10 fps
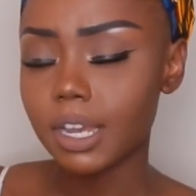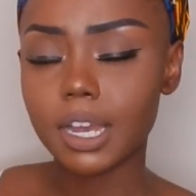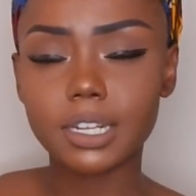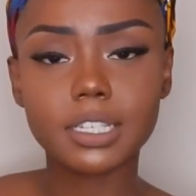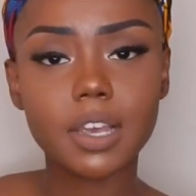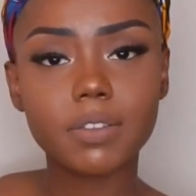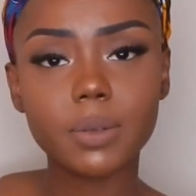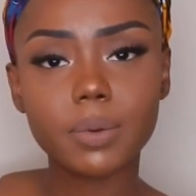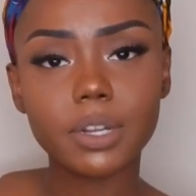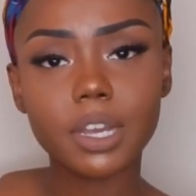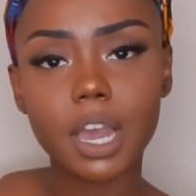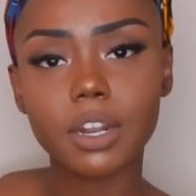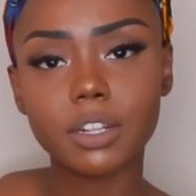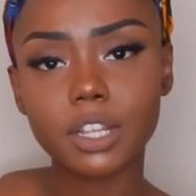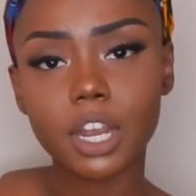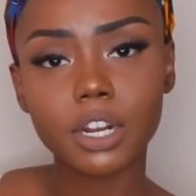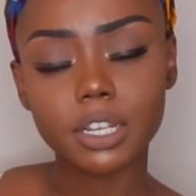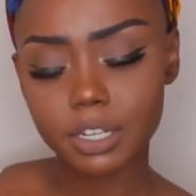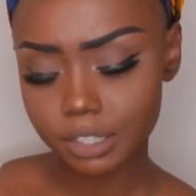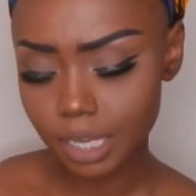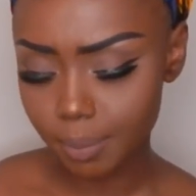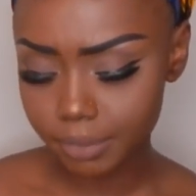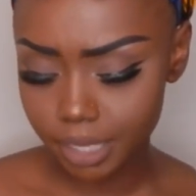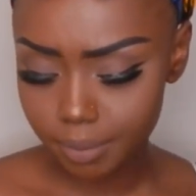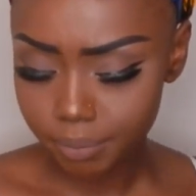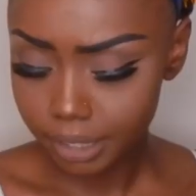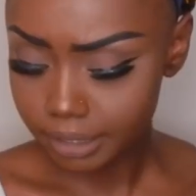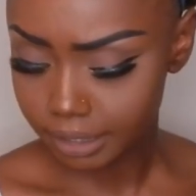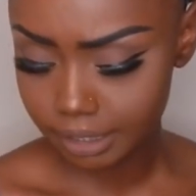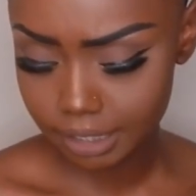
I definitely would have got a thirty or something, but